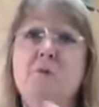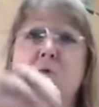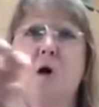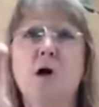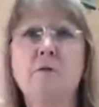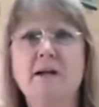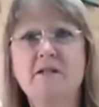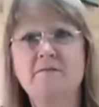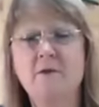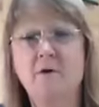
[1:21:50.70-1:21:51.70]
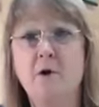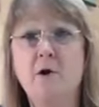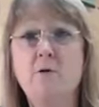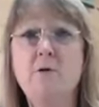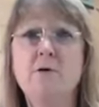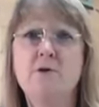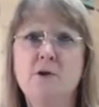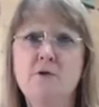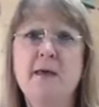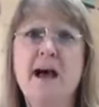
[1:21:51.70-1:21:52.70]
progress photo
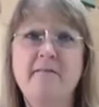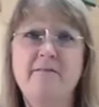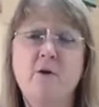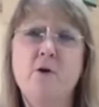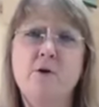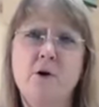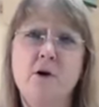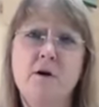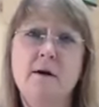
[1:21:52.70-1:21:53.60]
to that folder